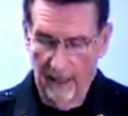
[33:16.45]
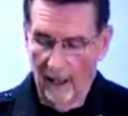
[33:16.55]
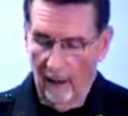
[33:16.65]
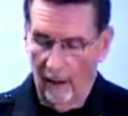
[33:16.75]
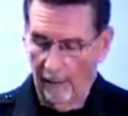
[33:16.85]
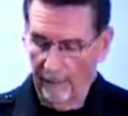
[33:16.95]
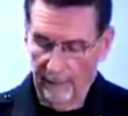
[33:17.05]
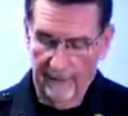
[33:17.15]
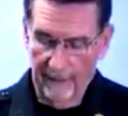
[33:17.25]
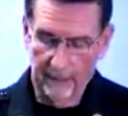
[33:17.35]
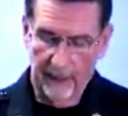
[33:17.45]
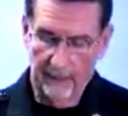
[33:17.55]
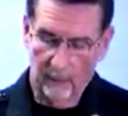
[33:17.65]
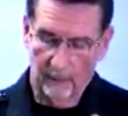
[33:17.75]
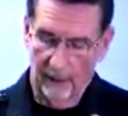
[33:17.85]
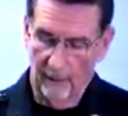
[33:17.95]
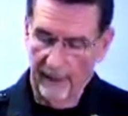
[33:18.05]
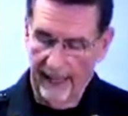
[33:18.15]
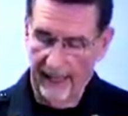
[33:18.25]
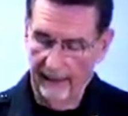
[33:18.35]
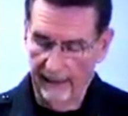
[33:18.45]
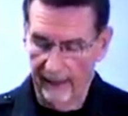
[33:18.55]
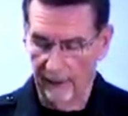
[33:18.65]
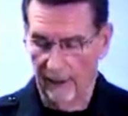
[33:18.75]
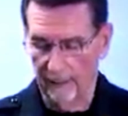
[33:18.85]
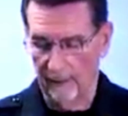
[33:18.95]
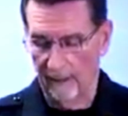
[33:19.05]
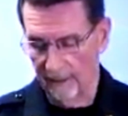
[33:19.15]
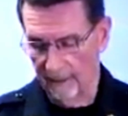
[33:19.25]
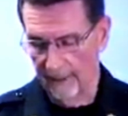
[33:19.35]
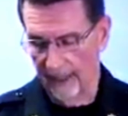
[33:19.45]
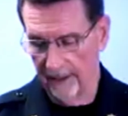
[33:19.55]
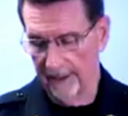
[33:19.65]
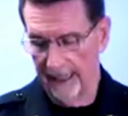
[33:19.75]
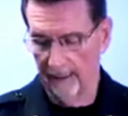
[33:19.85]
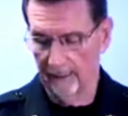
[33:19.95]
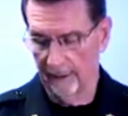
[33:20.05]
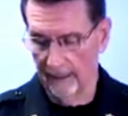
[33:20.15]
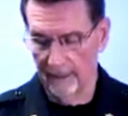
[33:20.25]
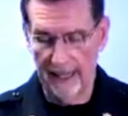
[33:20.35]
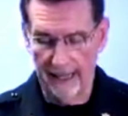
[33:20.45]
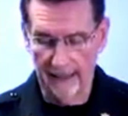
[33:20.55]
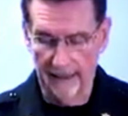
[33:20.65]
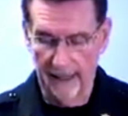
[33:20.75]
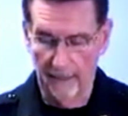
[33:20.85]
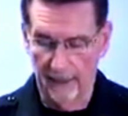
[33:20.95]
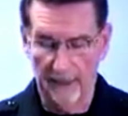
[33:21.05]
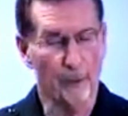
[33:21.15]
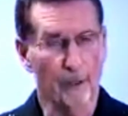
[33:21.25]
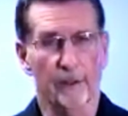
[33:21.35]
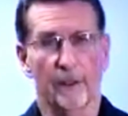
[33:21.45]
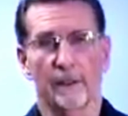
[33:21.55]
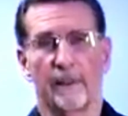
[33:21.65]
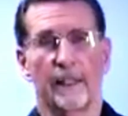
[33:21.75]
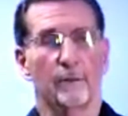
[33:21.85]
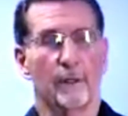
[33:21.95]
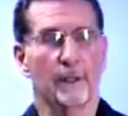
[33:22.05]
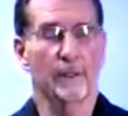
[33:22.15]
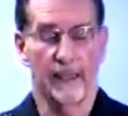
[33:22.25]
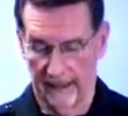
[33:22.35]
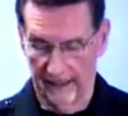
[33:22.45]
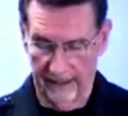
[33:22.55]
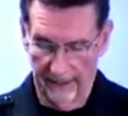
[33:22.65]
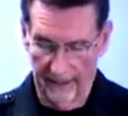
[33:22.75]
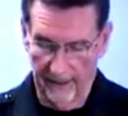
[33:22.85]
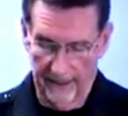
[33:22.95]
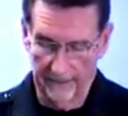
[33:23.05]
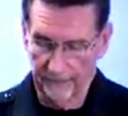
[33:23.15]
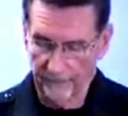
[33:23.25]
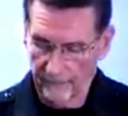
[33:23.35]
All 3 of these people were located, and Sheriff's Office investigators eliminated them as persons of interest in this incident.